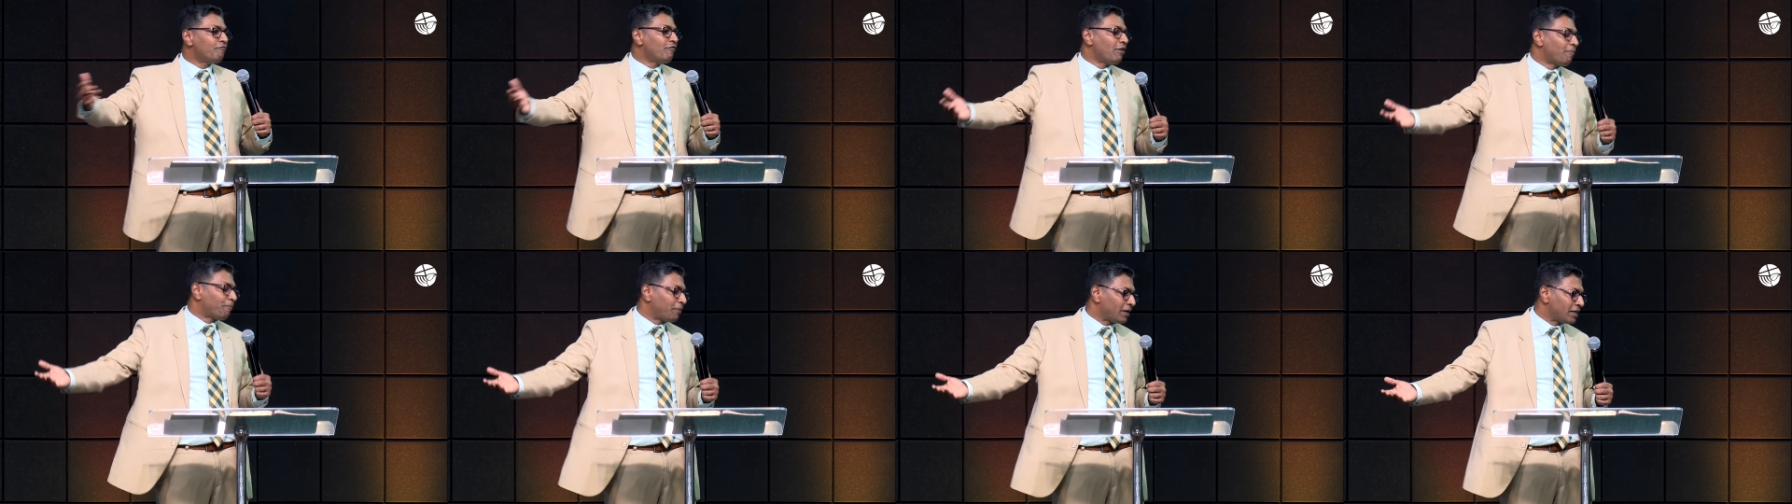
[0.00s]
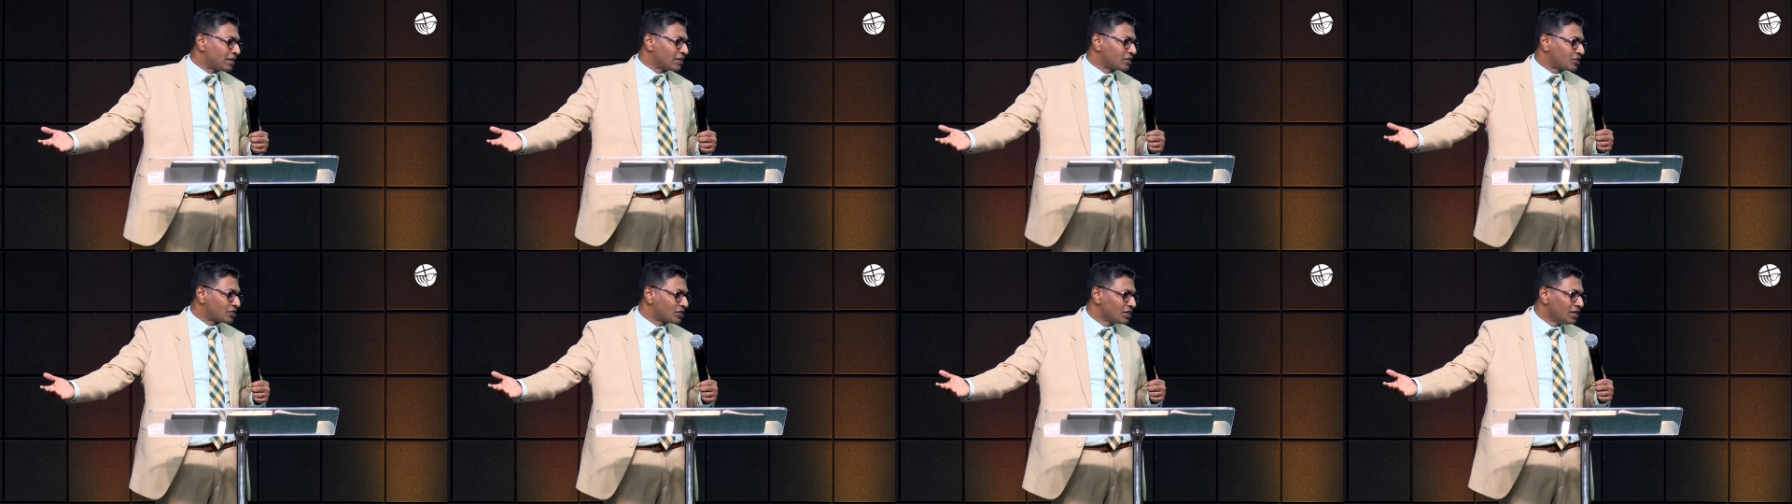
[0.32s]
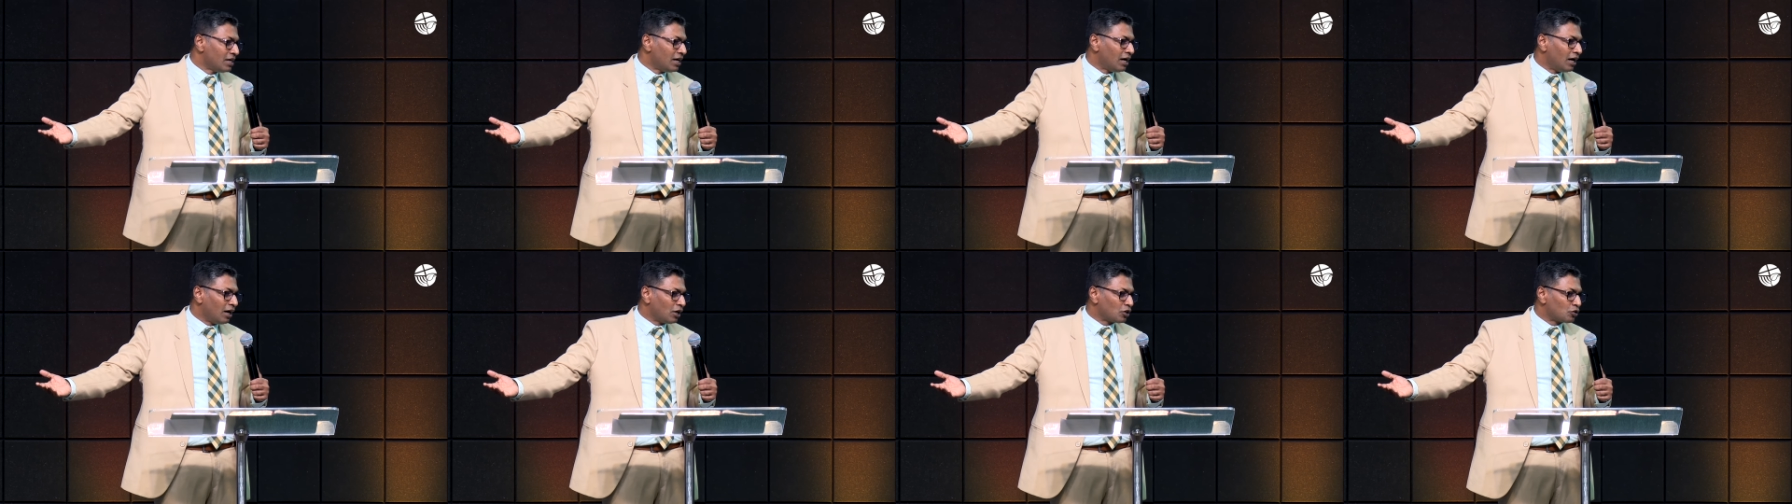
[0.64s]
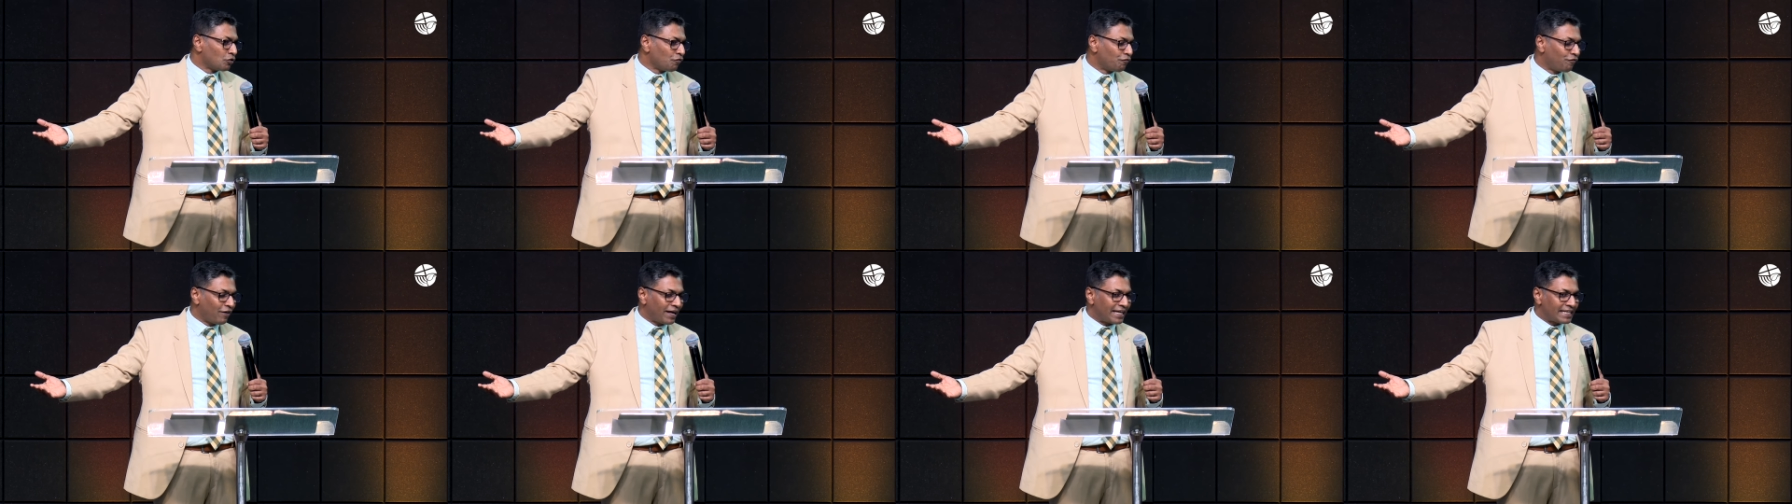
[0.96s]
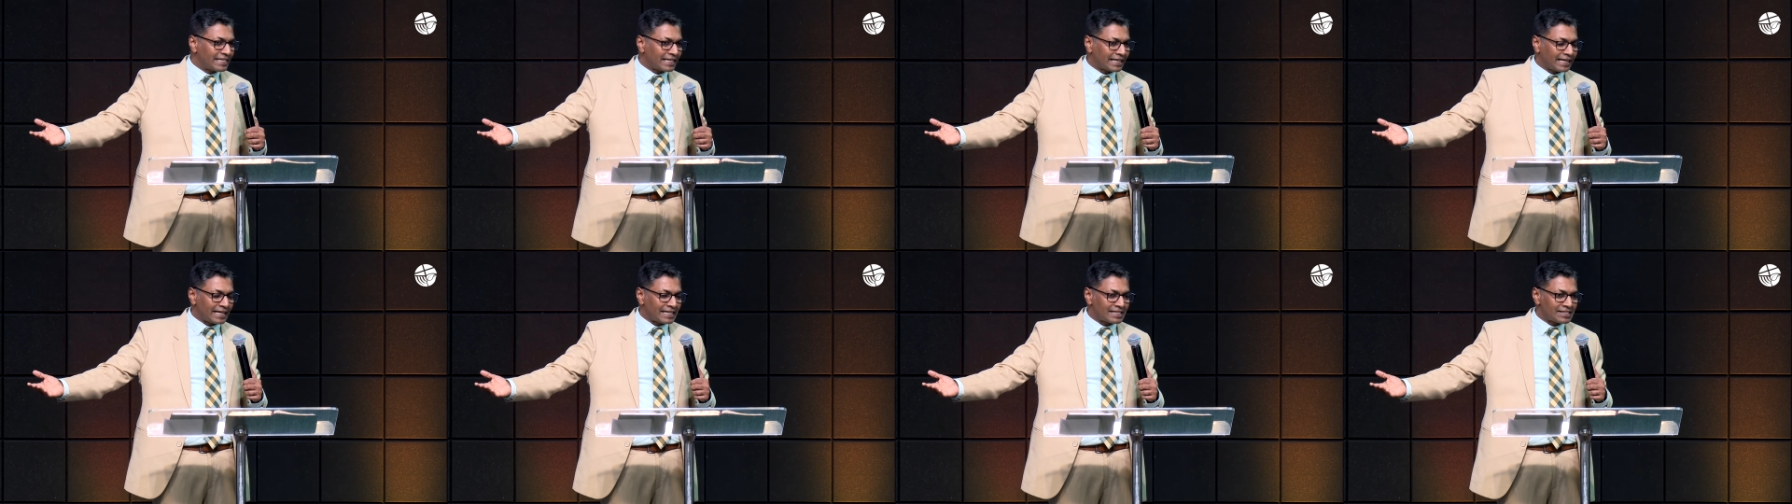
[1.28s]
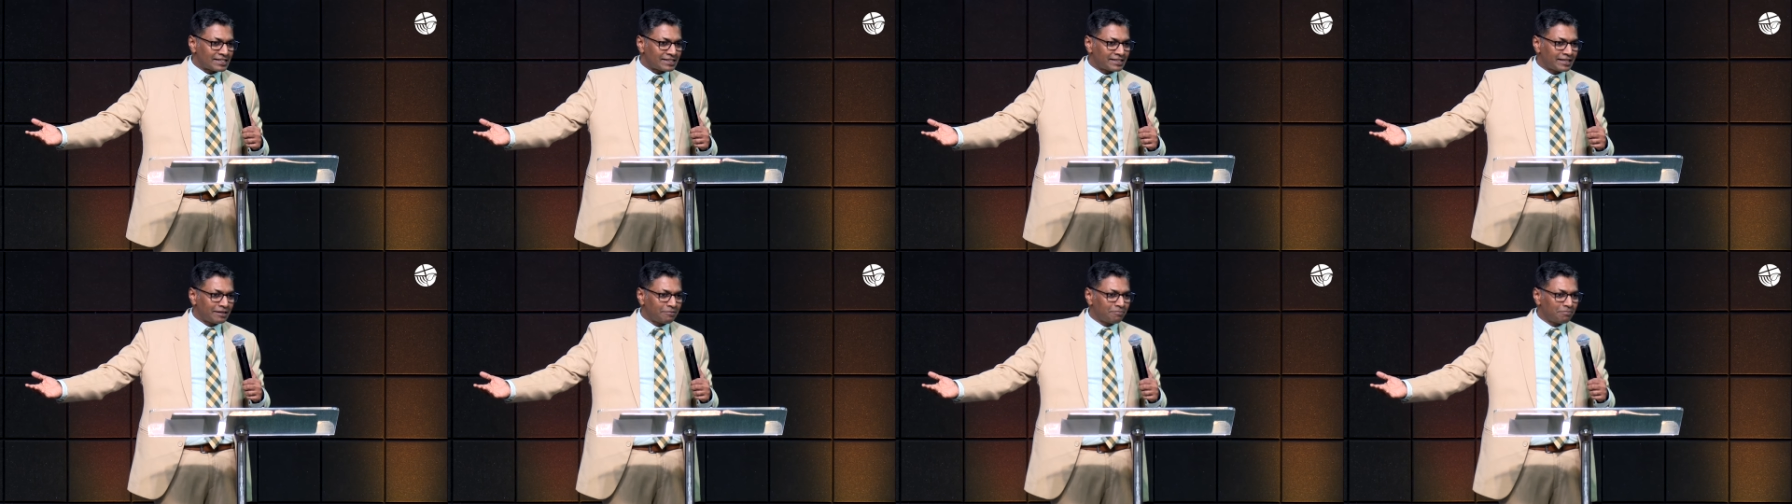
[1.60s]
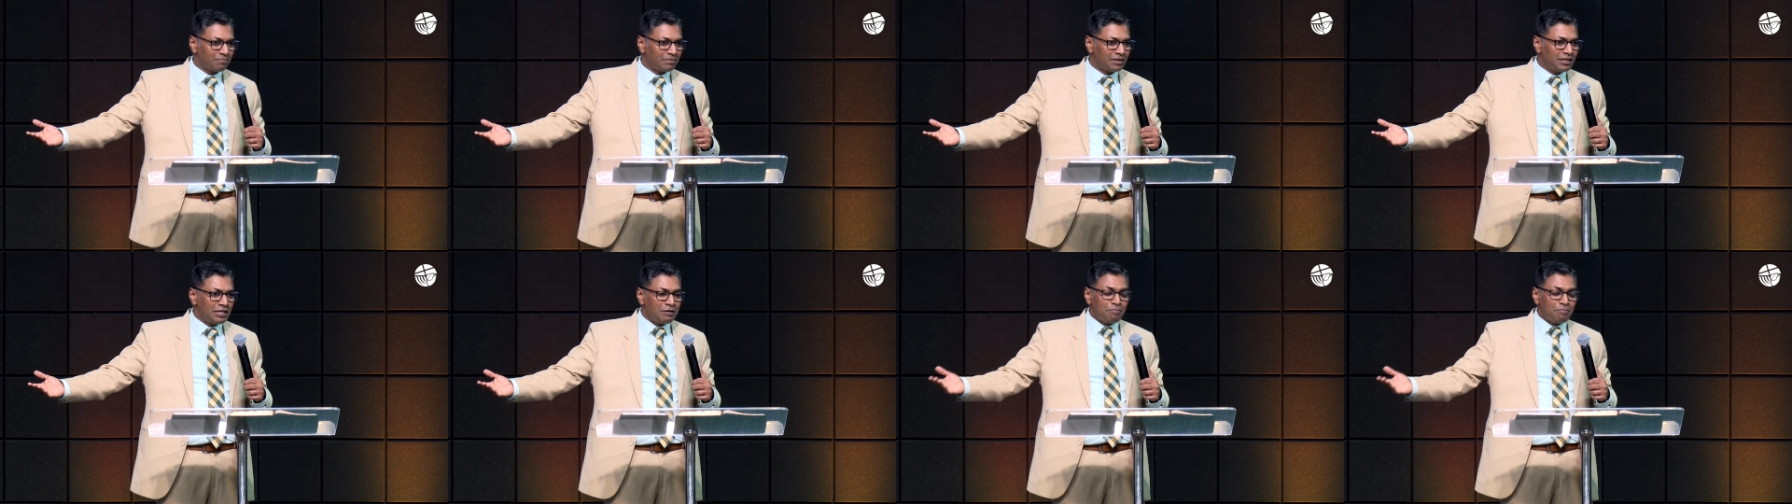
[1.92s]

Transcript: weapons to fight against them.